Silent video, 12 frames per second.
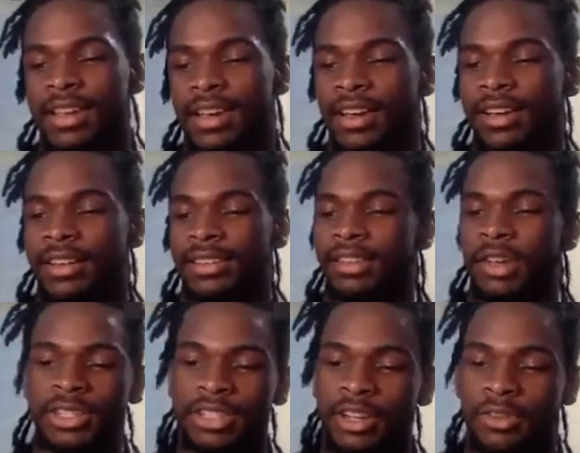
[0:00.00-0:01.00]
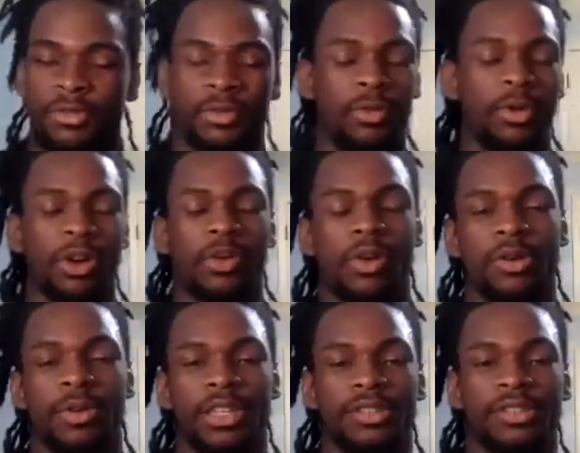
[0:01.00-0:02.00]
we saw 4
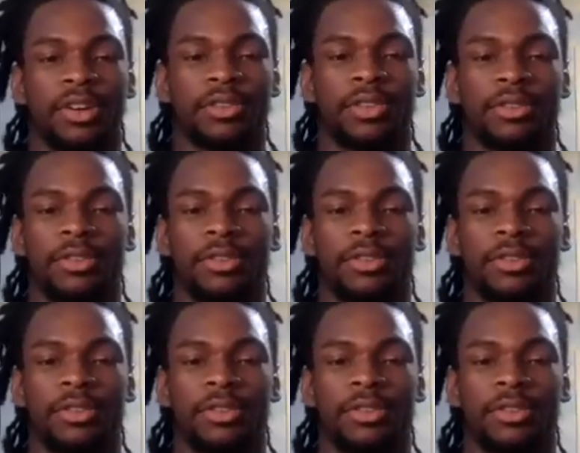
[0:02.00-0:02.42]
quarterbacks go off